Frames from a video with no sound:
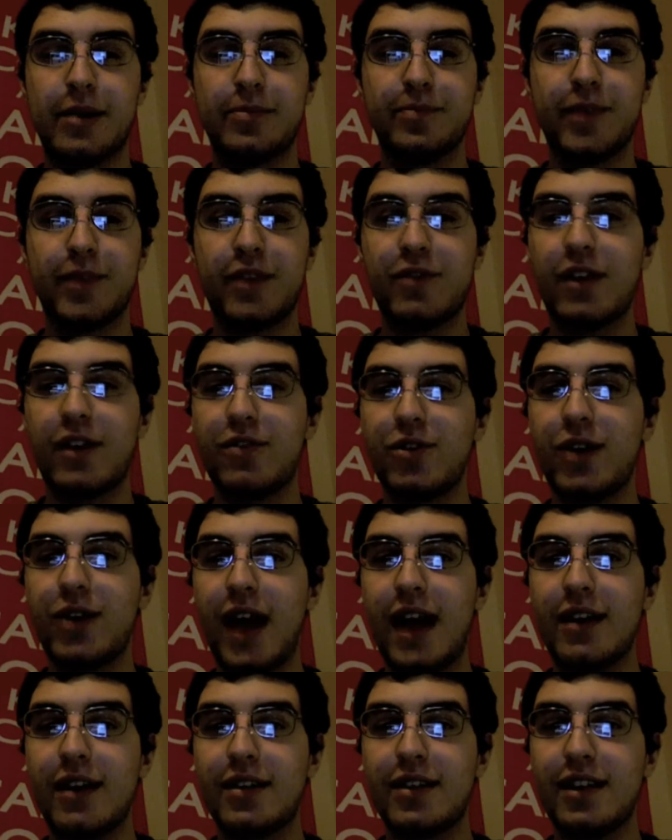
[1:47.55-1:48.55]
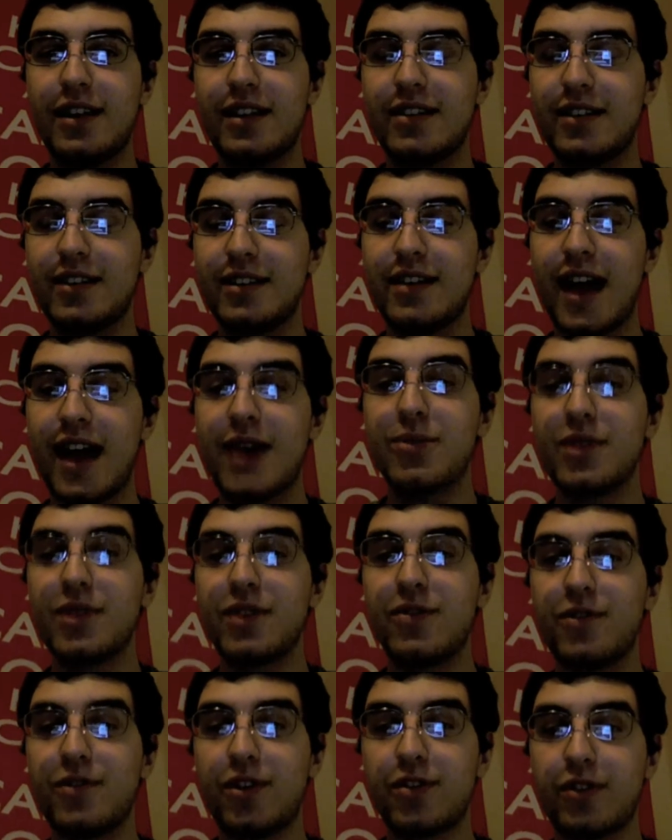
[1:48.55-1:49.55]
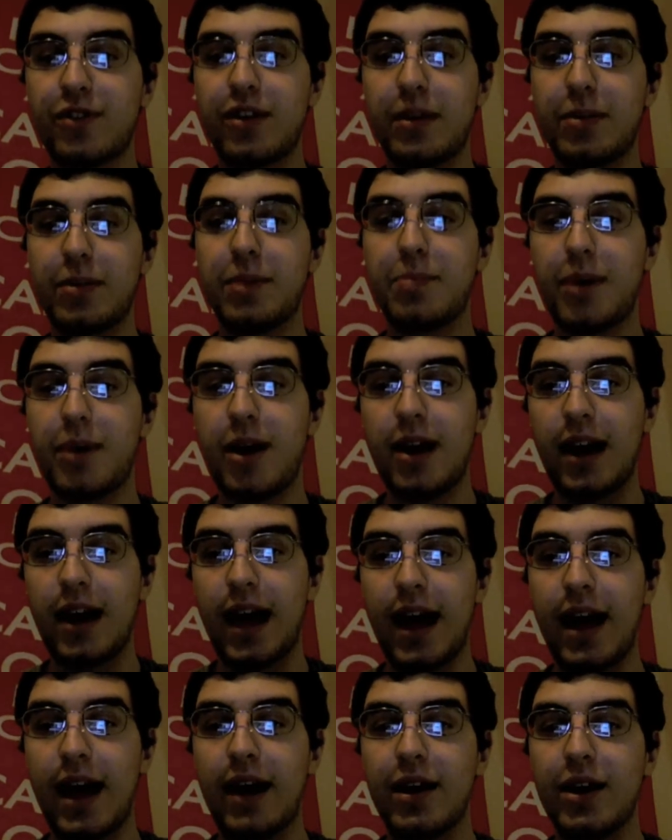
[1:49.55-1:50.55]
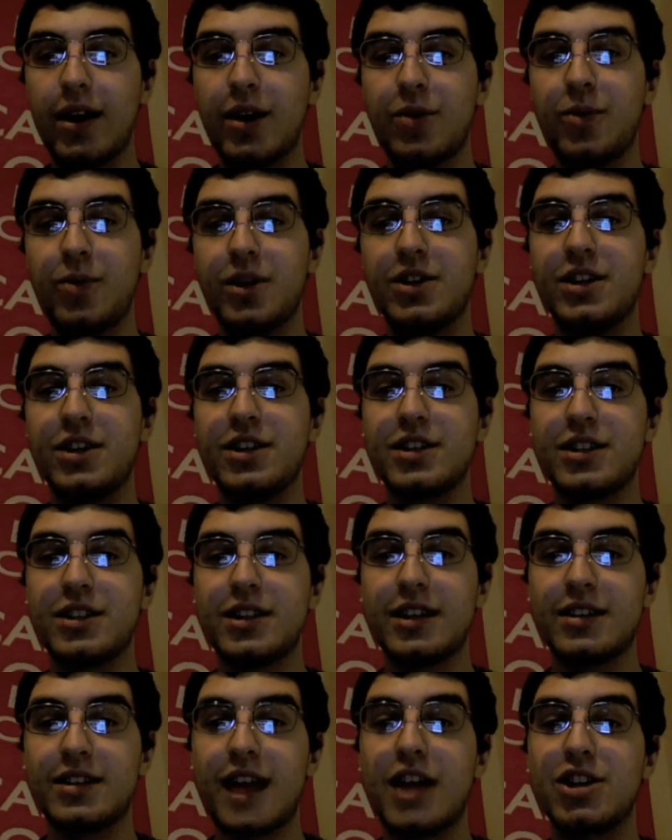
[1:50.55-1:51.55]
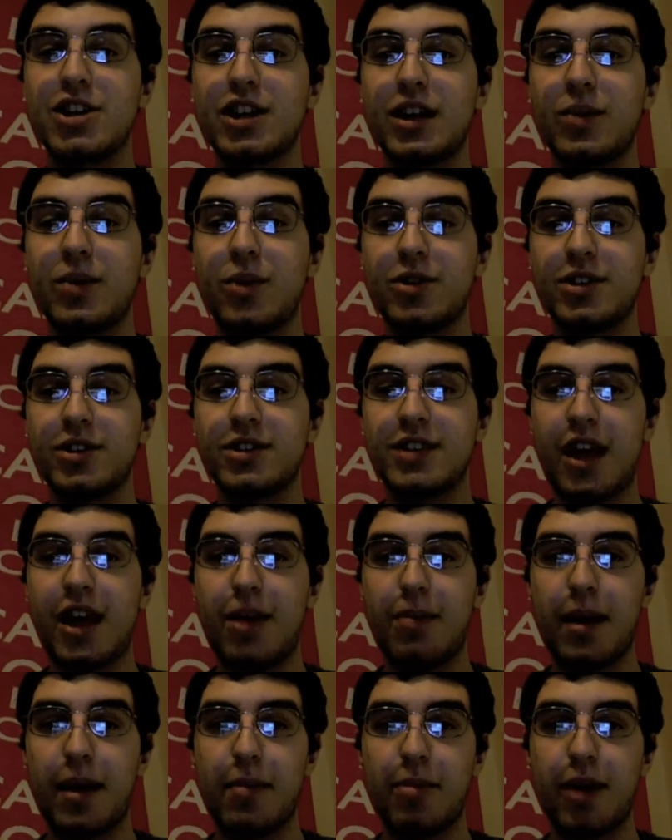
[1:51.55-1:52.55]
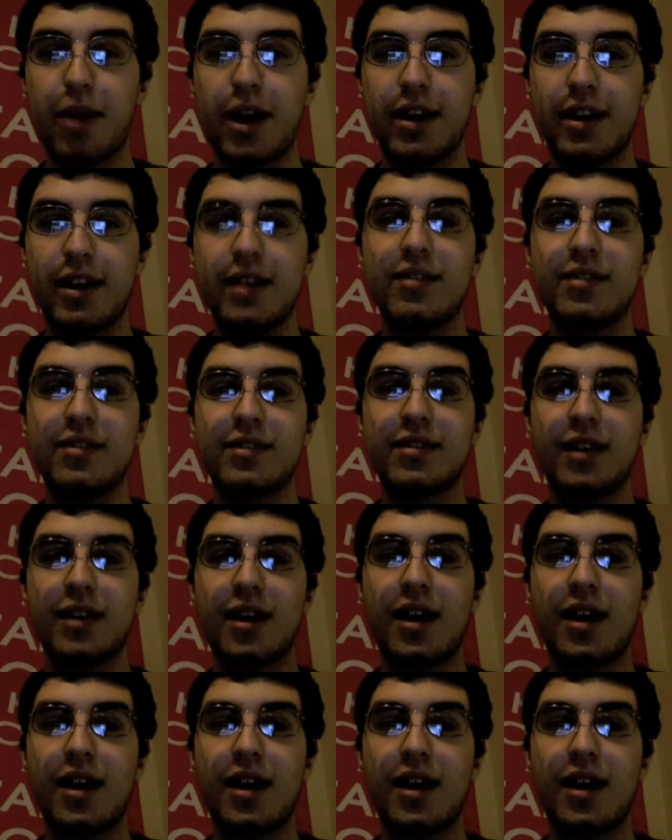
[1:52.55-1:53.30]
If you get these contained within a phospholipid bilayer, which is essentially what a cell membrane is,